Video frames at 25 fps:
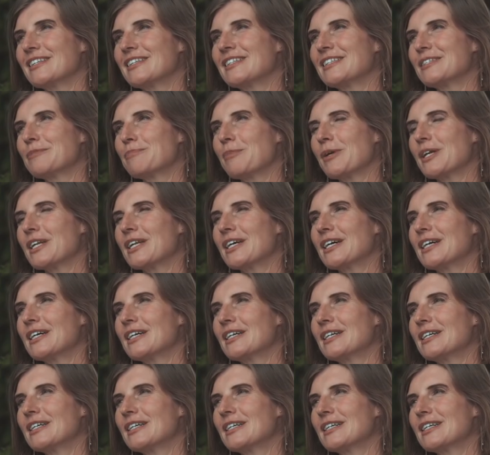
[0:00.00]
there's been
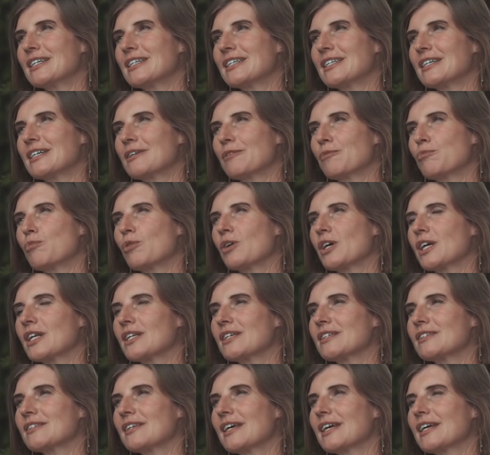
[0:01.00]
what can
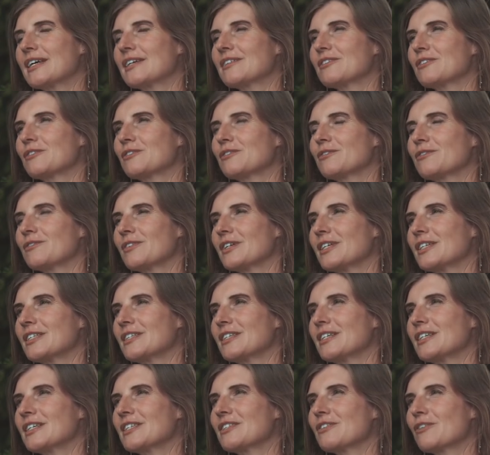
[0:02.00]
I say, a
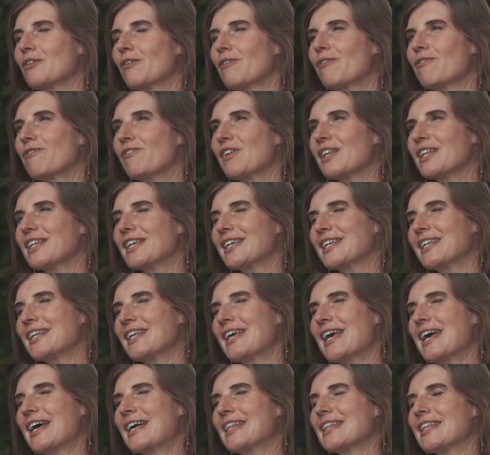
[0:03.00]
sort of feeling in
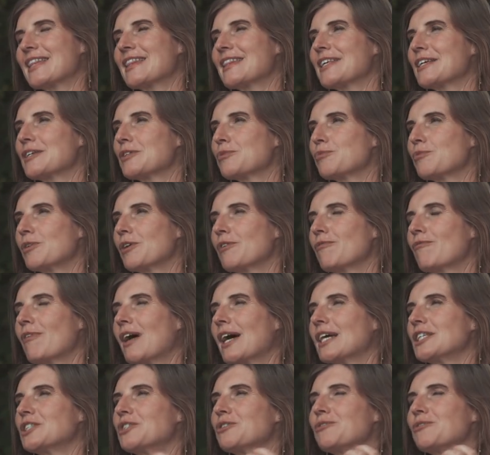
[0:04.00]
the air that things weren't right.